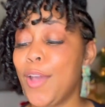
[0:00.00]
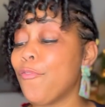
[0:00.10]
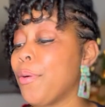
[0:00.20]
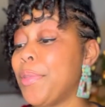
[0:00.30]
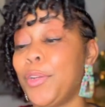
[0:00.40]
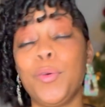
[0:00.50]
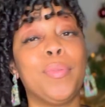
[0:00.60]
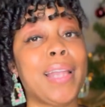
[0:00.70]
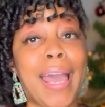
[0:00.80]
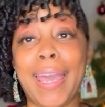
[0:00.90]
from the new
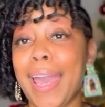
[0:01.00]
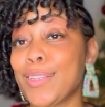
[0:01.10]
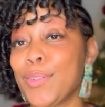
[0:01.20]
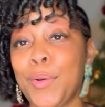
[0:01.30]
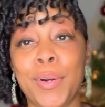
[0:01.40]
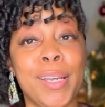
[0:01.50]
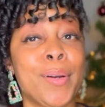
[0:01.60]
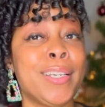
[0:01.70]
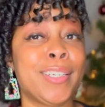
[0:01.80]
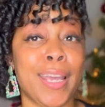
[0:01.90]
Black Castor Oil
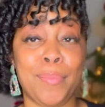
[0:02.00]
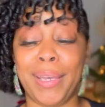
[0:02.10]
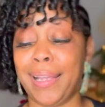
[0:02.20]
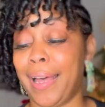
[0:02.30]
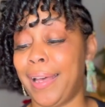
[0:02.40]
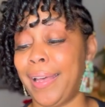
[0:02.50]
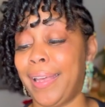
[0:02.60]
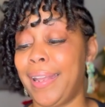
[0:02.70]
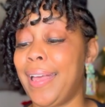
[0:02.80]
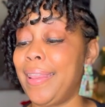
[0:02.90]
and Shea Butter line.